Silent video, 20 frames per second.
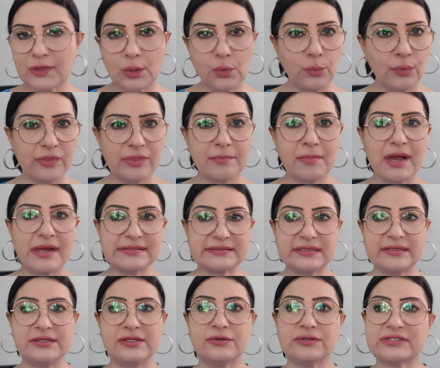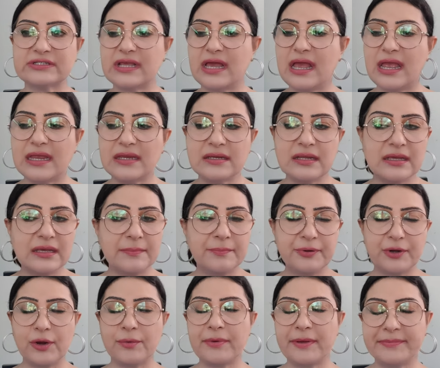With Mars in your sign,
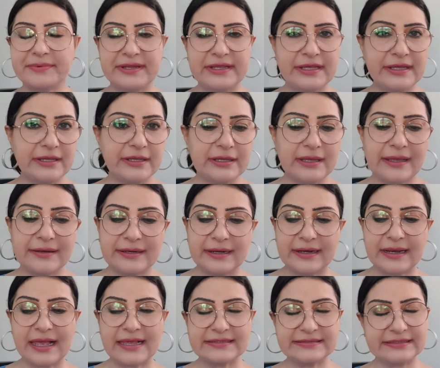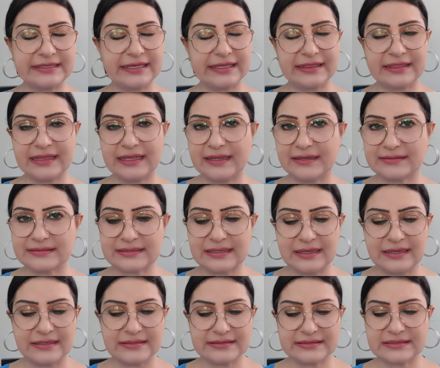probably analyzing things
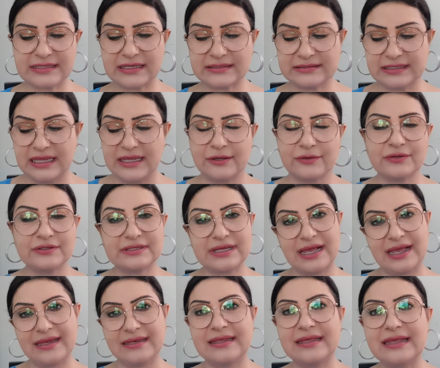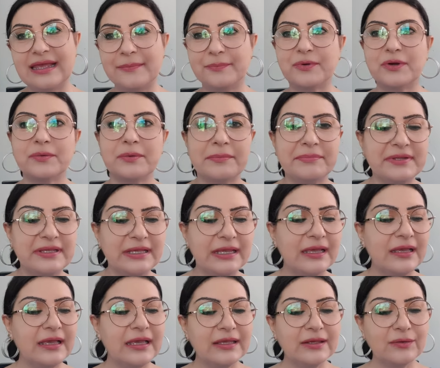is not a good idea.
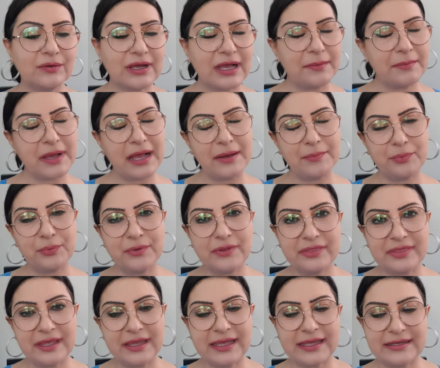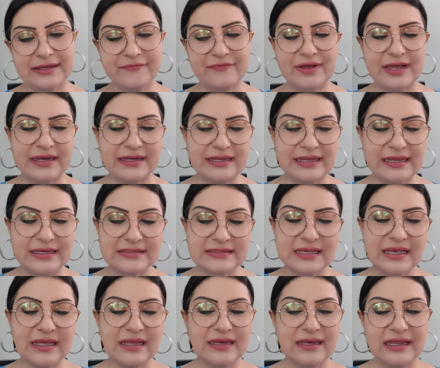Probably you come up with negative
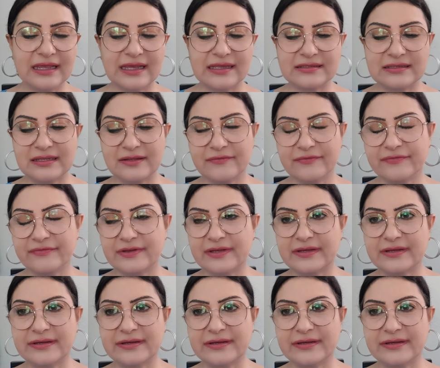ideas, negative,